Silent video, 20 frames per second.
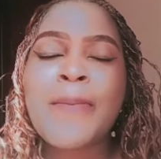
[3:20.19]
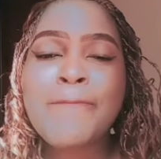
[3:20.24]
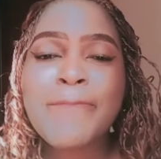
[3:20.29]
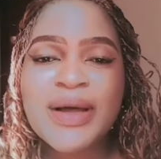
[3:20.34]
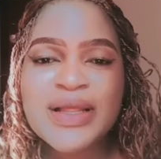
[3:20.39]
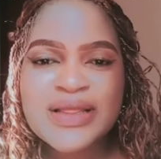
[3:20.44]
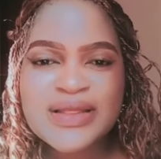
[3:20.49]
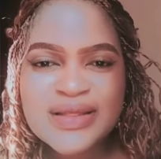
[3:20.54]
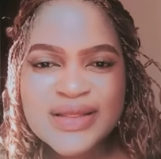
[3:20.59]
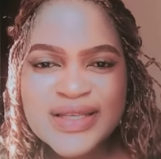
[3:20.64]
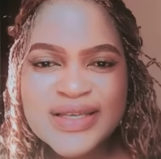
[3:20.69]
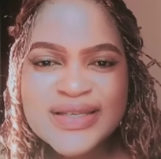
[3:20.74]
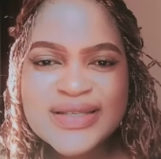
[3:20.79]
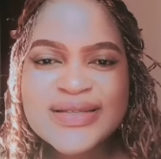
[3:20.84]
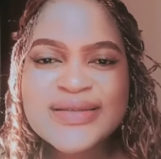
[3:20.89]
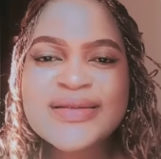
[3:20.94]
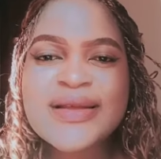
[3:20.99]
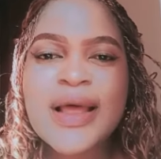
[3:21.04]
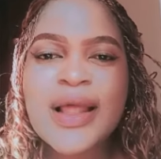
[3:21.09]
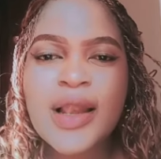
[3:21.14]
But
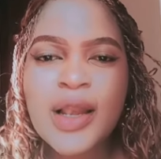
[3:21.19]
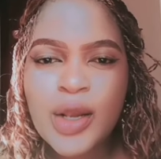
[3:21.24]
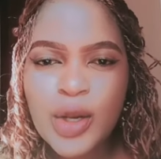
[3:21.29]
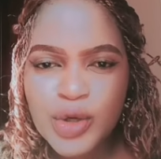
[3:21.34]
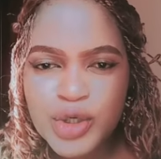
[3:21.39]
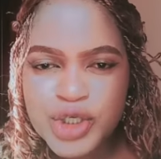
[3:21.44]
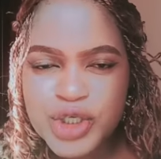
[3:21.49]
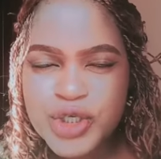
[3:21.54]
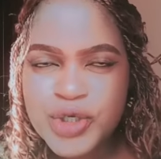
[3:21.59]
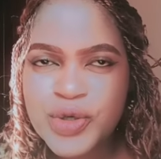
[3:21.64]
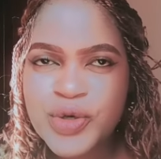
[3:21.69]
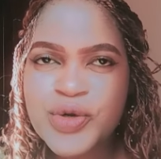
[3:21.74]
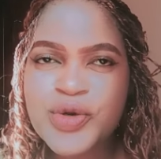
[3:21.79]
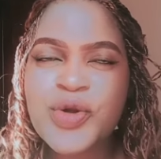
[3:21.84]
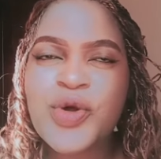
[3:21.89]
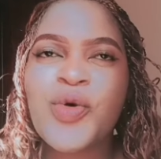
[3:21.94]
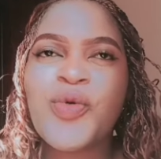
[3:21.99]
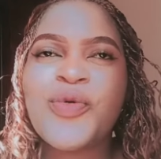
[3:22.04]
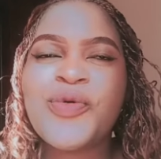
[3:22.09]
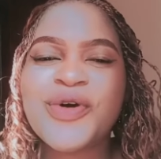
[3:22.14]
this
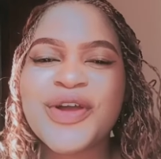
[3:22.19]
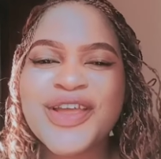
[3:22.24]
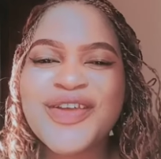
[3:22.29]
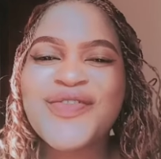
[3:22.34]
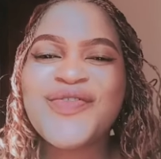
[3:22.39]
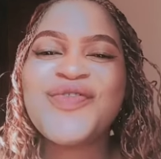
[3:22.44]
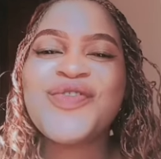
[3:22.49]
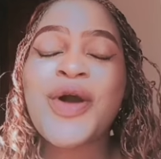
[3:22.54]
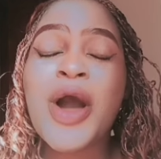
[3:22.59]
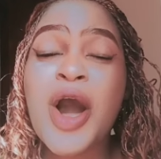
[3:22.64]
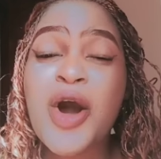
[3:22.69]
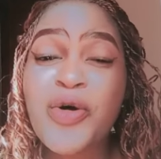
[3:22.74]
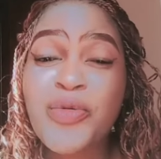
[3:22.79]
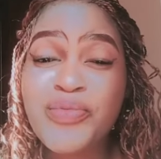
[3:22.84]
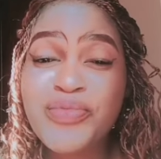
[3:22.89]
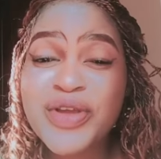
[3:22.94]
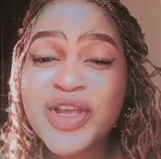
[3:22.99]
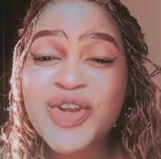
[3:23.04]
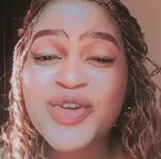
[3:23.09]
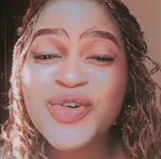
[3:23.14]
lotion will give you
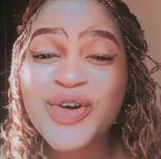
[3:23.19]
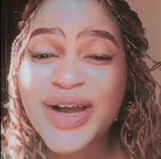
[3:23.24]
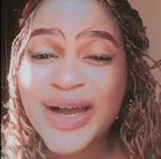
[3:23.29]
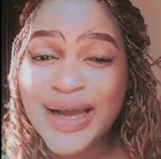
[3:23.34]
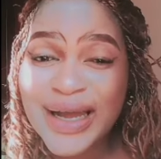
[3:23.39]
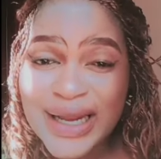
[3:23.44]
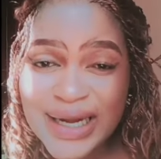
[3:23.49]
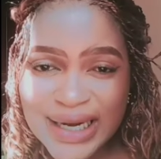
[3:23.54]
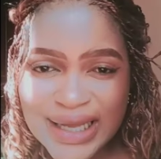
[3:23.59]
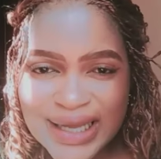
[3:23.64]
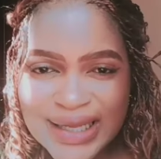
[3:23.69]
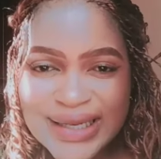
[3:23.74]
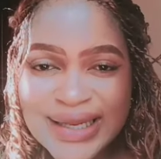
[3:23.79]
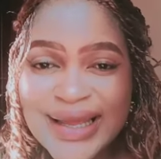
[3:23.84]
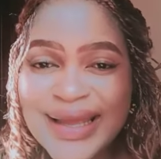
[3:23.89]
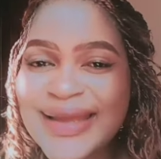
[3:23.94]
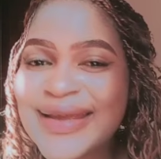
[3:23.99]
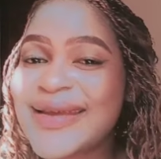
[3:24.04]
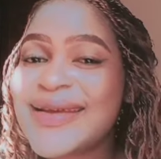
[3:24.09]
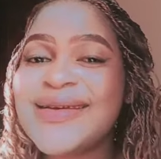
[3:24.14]
albino color.
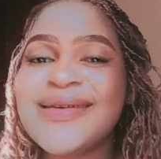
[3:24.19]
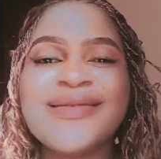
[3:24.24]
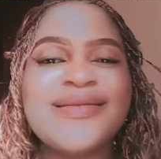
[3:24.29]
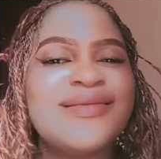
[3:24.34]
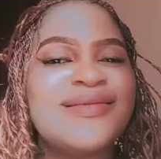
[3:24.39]
Like,